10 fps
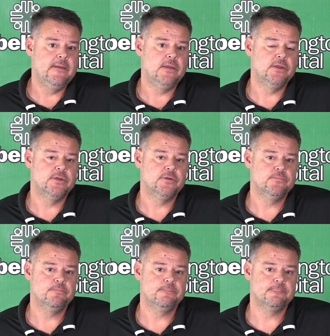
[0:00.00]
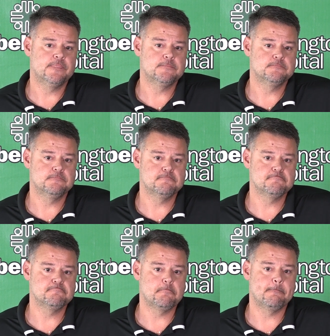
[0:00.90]

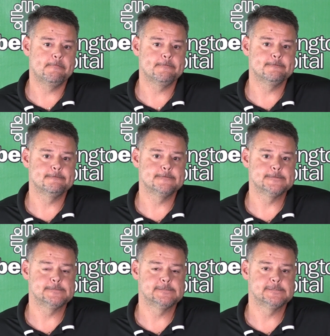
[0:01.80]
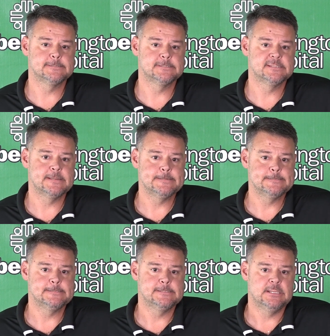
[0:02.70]

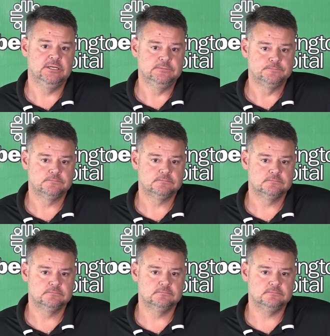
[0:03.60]
No one is speaking in this clip.